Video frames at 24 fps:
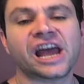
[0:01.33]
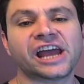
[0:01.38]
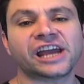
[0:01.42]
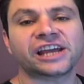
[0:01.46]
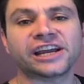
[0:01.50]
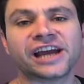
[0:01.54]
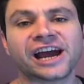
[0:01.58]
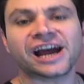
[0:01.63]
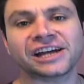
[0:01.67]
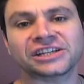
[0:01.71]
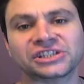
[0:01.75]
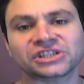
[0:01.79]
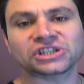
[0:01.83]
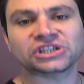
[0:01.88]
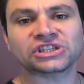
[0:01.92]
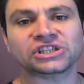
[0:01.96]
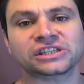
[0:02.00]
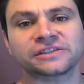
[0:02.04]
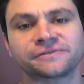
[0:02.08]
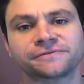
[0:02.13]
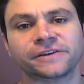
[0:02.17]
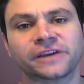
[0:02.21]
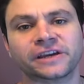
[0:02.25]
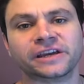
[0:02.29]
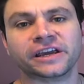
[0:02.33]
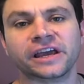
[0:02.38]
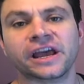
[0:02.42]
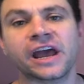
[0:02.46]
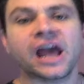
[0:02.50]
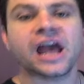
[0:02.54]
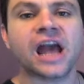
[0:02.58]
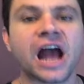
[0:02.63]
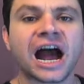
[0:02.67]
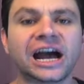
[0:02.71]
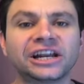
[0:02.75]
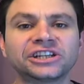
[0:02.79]
Hey guys, this is Vic.
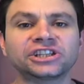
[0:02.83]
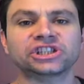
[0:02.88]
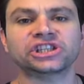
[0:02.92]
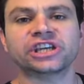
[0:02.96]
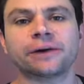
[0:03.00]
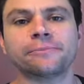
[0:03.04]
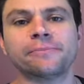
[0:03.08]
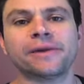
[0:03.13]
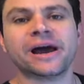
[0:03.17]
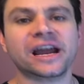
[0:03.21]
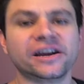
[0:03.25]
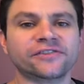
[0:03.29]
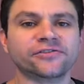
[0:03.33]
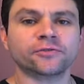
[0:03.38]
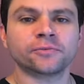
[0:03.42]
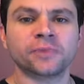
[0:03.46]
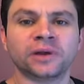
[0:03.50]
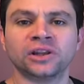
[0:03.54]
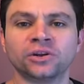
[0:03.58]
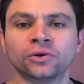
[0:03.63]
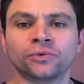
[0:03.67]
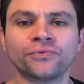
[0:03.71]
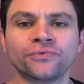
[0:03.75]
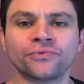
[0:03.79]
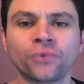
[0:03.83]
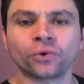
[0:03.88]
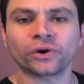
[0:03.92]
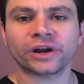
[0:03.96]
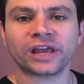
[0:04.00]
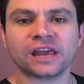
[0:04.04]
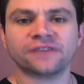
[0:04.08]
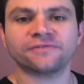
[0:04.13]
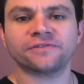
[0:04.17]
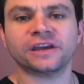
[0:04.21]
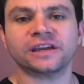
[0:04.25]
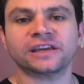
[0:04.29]
I just got back from a little
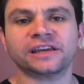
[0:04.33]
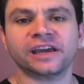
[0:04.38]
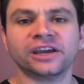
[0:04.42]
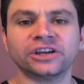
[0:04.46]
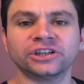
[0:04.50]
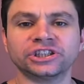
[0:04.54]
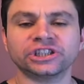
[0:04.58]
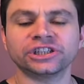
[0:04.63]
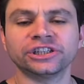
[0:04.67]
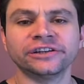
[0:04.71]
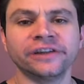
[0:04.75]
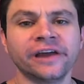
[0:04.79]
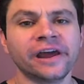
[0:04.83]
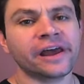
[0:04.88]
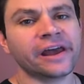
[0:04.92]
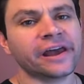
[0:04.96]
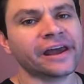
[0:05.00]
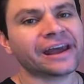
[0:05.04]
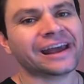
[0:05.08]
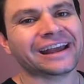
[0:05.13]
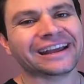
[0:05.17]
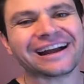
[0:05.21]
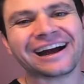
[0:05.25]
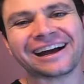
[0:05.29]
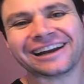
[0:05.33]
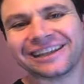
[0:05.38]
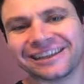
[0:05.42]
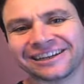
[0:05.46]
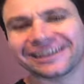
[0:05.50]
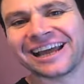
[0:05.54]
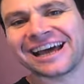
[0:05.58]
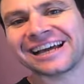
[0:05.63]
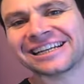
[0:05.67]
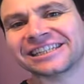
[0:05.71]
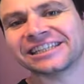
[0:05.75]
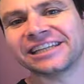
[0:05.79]
four-day vacation. Got
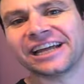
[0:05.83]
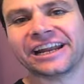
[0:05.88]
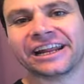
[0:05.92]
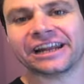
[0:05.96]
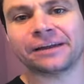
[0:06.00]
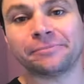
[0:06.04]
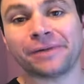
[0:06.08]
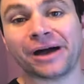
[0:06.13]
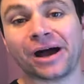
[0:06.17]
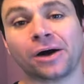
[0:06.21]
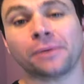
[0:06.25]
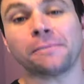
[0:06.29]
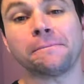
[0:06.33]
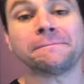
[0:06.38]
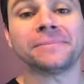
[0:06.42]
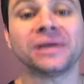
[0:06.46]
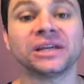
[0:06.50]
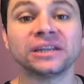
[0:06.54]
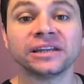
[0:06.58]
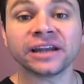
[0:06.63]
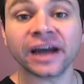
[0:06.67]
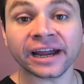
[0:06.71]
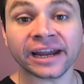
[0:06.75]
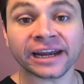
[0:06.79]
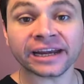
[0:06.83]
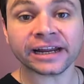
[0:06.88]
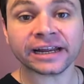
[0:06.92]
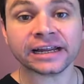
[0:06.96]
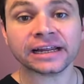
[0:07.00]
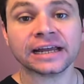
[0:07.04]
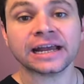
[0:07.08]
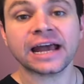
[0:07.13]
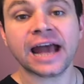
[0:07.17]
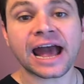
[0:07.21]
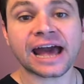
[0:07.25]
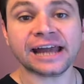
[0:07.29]
in last night at about midnight.
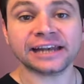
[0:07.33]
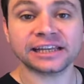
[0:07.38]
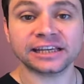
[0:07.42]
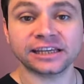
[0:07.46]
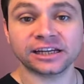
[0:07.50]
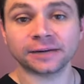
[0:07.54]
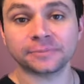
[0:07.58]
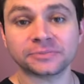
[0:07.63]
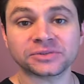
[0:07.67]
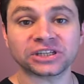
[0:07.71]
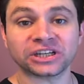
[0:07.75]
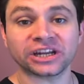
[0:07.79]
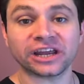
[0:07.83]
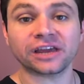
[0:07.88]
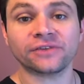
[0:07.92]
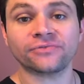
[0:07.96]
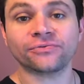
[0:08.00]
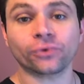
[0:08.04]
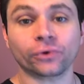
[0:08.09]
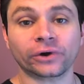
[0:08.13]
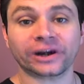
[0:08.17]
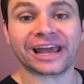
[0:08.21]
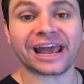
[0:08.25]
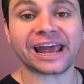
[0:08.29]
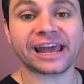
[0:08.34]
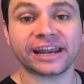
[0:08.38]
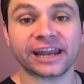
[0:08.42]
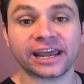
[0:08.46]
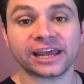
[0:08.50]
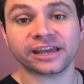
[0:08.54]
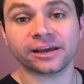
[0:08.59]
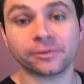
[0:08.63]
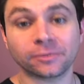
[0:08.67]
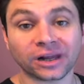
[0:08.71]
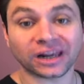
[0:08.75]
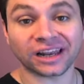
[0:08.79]
Had to get up today for an 8
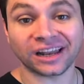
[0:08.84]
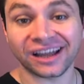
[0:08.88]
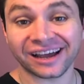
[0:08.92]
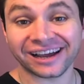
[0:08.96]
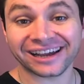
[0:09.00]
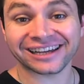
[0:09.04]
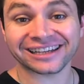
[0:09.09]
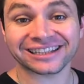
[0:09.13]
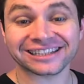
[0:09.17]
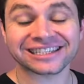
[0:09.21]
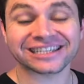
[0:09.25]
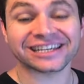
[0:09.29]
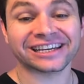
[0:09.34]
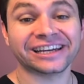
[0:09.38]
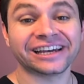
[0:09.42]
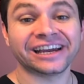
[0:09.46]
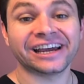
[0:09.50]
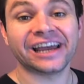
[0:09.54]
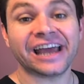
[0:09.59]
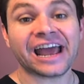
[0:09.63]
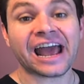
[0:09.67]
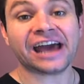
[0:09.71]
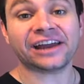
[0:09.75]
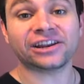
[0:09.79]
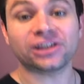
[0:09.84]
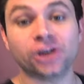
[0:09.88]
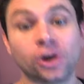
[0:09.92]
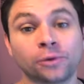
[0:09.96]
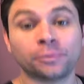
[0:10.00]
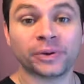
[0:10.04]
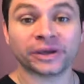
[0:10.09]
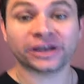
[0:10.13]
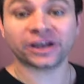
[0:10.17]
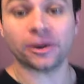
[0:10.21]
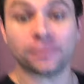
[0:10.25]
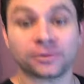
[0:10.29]
a.m. client. Had to
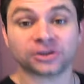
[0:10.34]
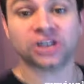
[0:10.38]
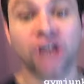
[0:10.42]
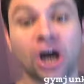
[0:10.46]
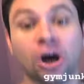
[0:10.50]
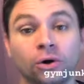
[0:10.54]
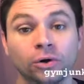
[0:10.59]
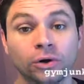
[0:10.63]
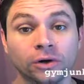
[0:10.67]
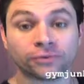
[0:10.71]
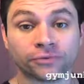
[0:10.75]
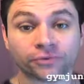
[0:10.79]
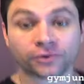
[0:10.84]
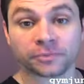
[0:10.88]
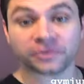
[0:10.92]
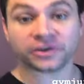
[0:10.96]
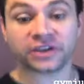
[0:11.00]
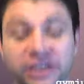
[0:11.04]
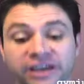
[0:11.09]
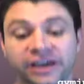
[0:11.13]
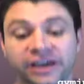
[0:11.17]
go pick up Coda from the